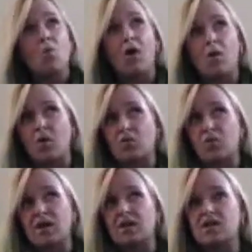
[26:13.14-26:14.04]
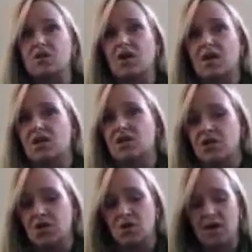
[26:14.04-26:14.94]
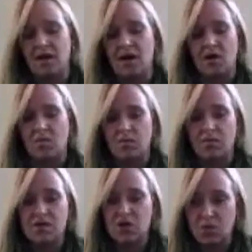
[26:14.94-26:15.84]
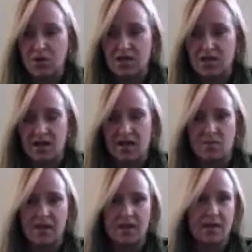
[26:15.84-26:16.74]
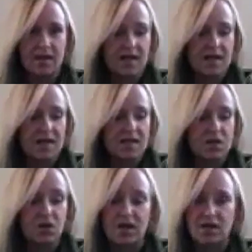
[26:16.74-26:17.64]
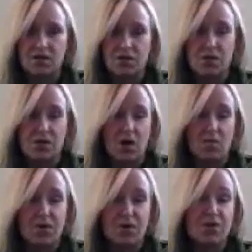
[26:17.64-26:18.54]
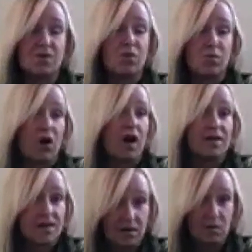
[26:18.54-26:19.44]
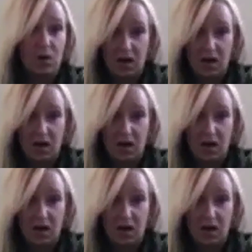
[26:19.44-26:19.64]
what we're really looking to do, and I'm super excited about it, is looking to start producing proprietary